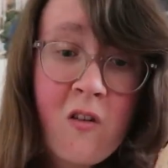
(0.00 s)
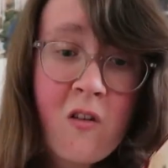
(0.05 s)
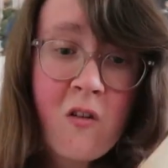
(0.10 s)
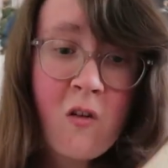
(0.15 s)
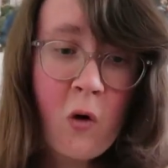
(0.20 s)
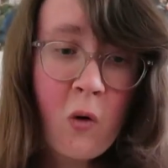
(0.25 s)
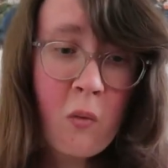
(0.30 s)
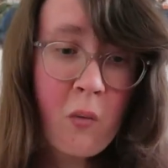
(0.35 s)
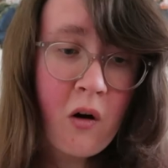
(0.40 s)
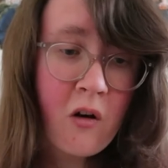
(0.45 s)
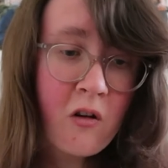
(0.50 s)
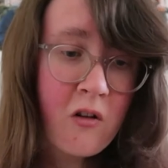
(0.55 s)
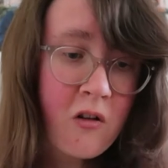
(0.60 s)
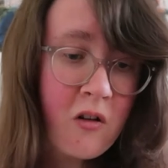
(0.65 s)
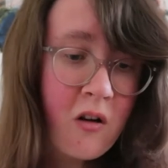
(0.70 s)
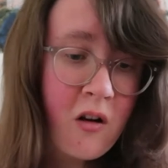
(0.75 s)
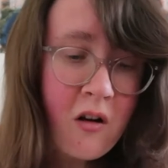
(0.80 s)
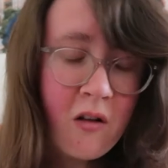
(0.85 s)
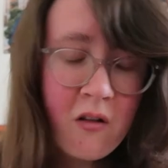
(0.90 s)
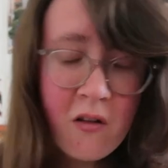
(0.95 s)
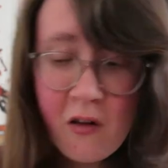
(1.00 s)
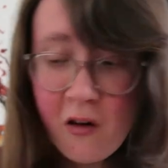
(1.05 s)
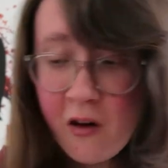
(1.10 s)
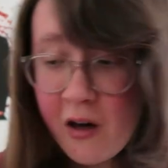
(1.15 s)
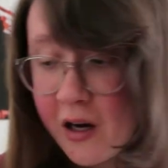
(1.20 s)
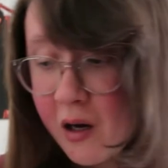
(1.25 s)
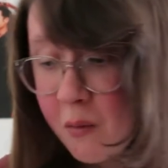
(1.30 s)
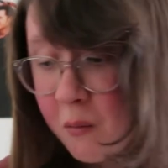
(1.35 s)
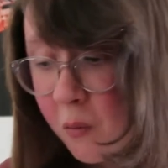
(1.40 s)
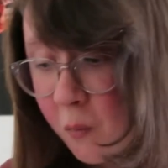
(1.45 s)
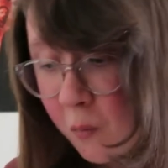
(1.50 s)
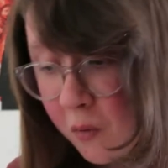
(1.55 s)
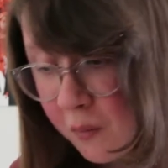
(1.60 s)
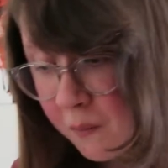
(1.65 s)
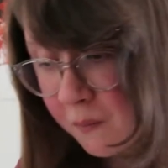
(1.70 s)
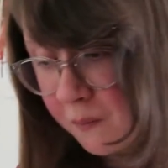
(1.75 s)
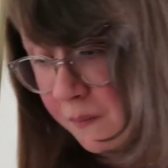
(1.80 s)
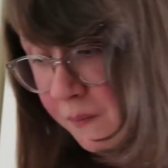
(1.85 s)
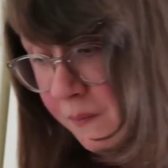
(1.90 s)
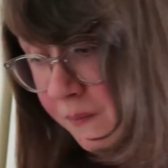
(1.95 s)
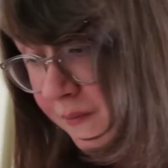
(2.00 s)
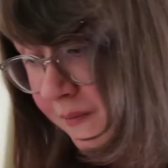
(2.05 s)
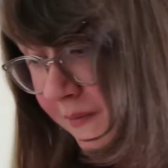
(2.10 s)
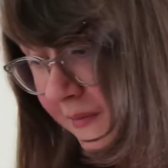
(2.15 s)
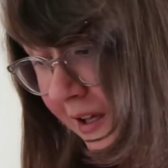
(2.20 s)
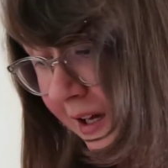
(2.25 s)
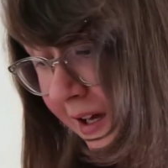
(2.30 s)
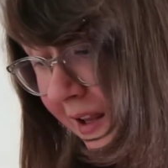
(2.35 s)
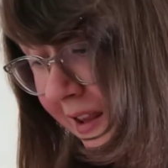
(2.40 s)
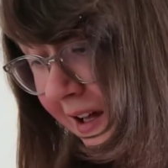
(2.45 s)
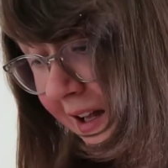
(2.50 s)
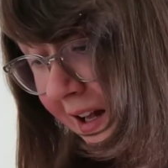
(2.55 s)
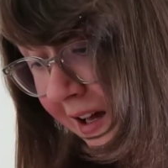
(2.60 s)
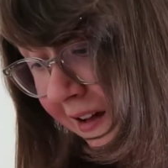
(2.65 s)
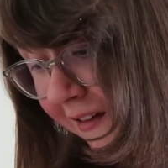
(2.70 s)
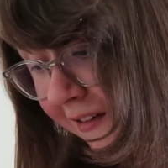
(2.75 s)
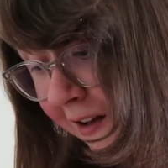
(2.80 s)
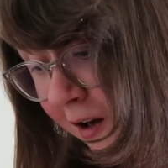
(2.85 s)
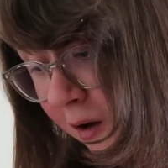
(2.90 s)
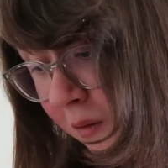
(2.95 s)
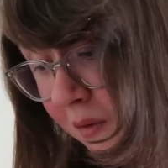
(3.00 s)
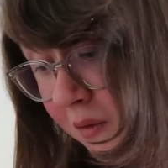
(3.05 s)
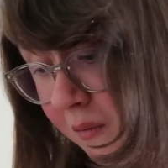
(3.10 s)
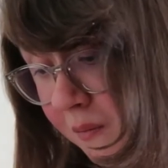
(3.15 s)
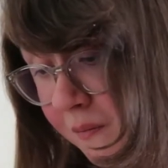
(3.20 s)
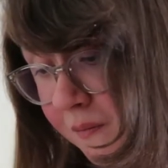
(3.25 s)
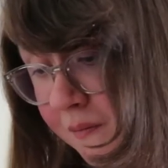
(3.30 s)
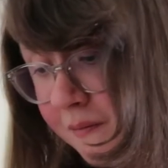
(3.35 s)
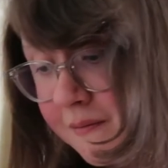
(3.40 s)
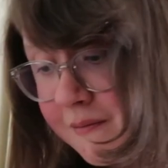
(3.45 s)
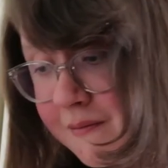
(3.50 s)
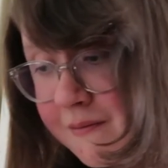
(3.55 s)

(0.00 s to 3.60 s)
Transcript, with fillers: so much. So album one. The next album